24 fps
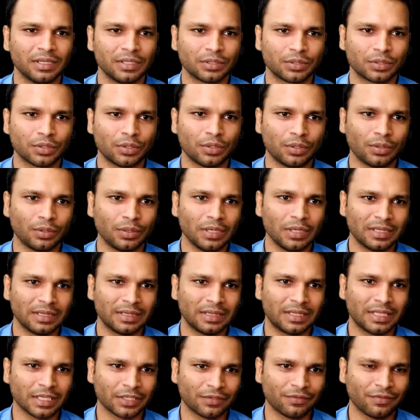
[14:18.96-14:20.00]
So
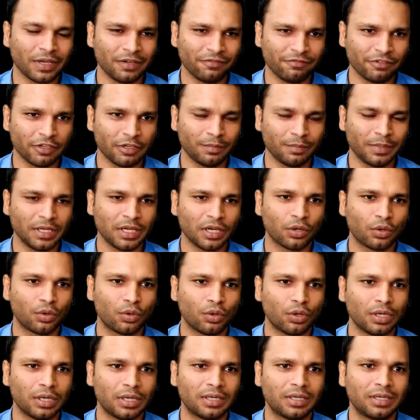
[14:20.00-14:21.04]
this vein will be a
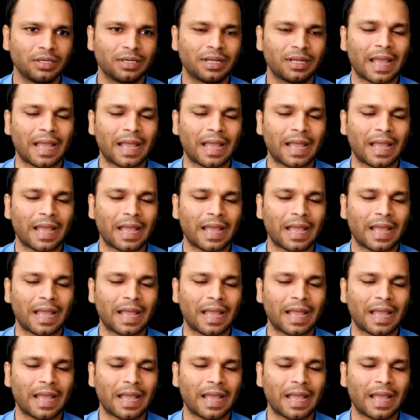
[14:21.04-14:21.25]
good